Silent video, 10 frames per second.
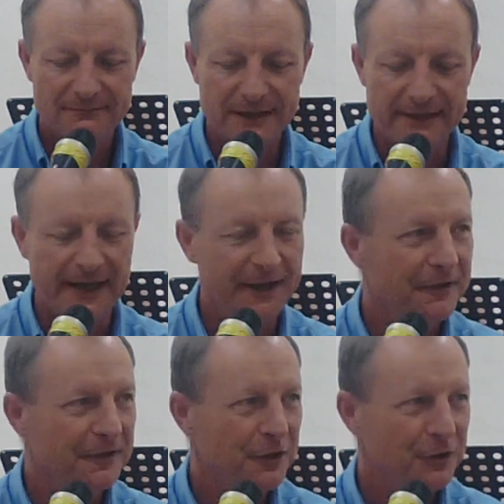And
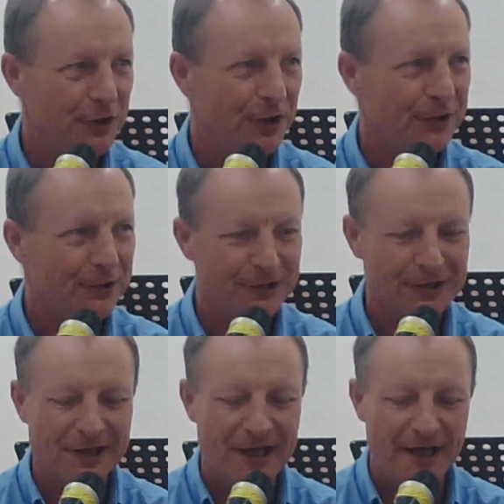then Yertle
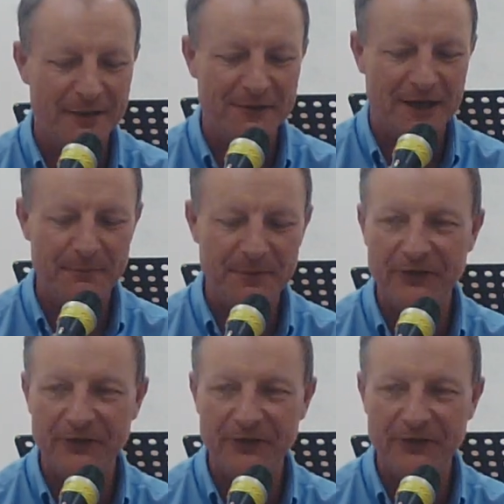climbed up.